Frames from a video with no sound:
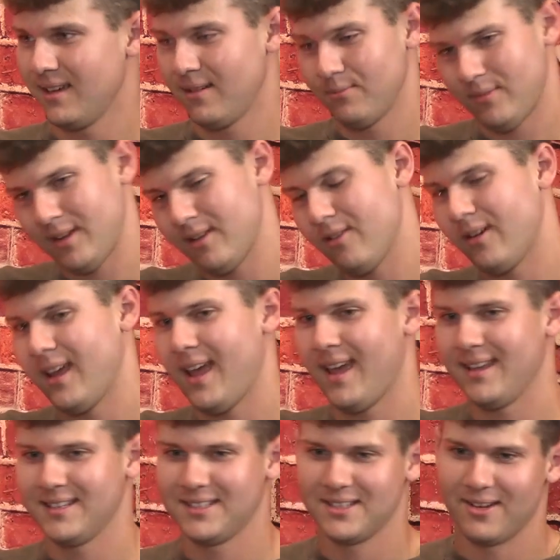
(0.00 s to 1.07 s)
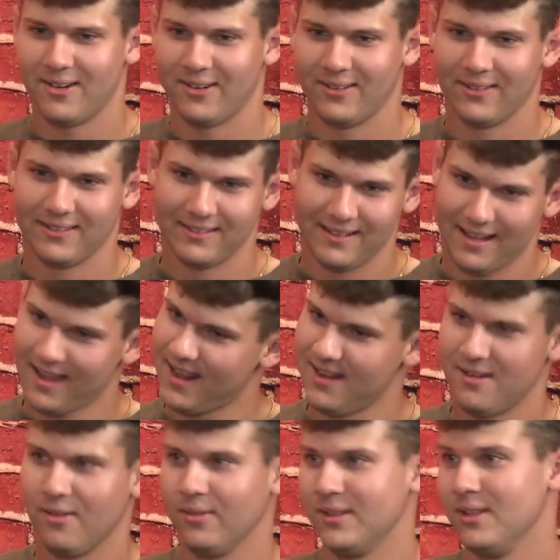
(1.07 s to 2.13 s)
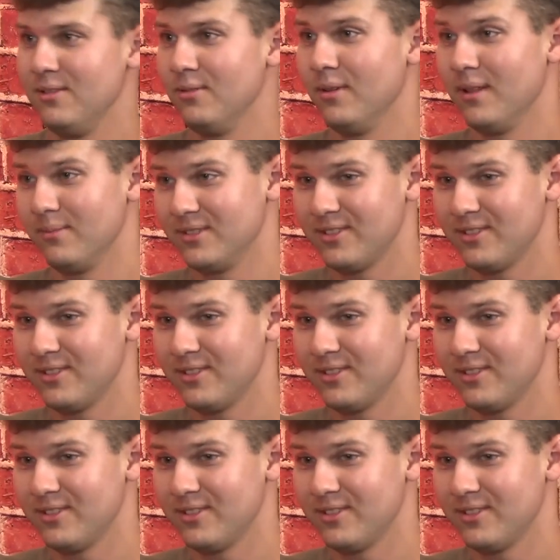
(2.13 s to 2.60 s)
I'm like, okay. So I didn't know what to do with them.